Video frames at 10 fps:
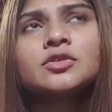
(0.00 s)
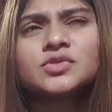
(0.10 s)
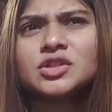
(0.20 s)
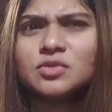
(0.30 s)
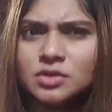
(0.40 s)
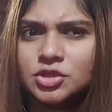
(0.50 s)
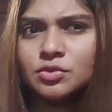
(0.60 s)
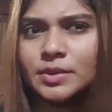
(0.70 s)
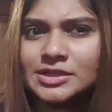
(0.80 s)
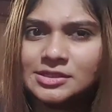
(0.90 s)
Those are the only
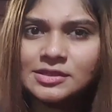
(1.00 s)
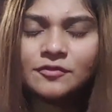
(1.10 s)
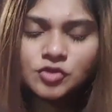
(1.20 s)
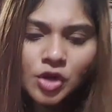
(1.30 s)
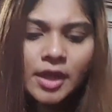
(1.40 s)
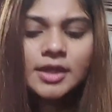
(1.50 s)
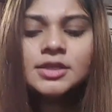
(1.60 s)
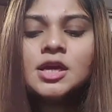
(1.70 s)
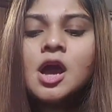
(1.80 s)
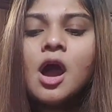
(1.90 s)
two places I've
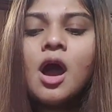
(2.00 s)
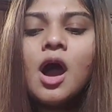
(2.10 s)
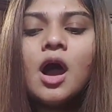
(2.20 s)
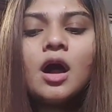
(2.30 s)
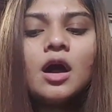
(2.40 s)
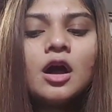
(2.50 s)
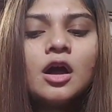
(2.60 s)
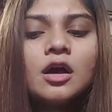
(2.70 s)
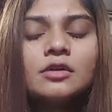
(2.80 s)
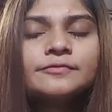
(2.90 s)
tried.
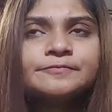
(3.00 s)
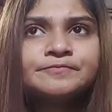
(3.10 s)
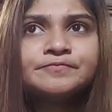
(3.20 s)
Honeypot